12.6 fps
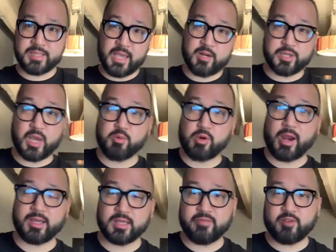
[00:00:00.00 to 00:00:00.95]
Jose where I
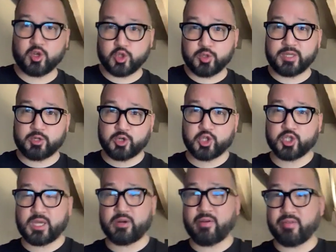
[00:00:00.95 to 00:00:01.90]
live called Jubilee Christian
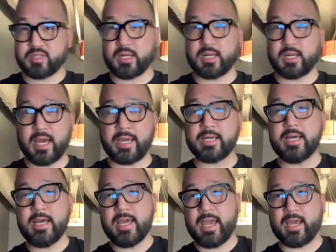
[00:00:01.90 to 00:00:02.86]
Center every Sunday night.
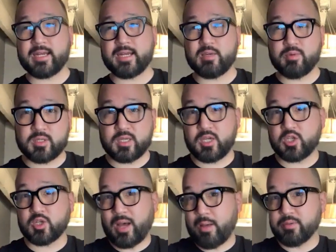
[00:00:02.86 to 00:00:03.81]
And he would teach a
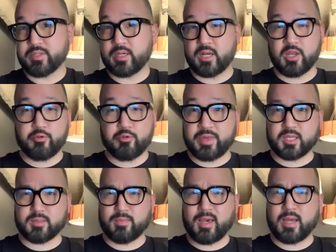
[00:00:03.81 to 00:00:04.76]
Bible study to three
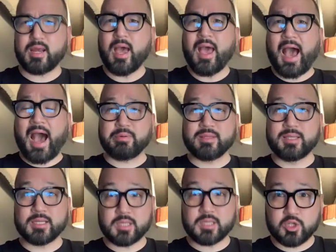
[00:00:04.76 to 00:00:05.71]
thousand men. I would
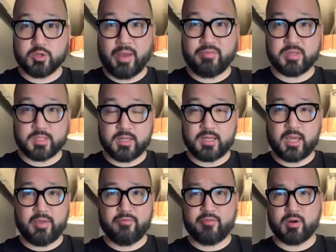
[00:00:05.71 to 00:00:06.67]
listen to him every Sunday
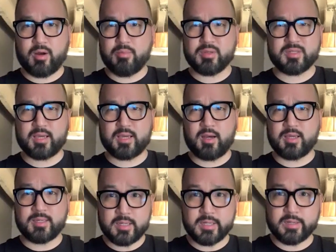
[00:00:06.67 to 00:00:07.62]
for almost like a
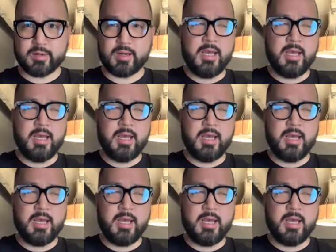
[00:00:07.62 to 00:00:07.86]
year.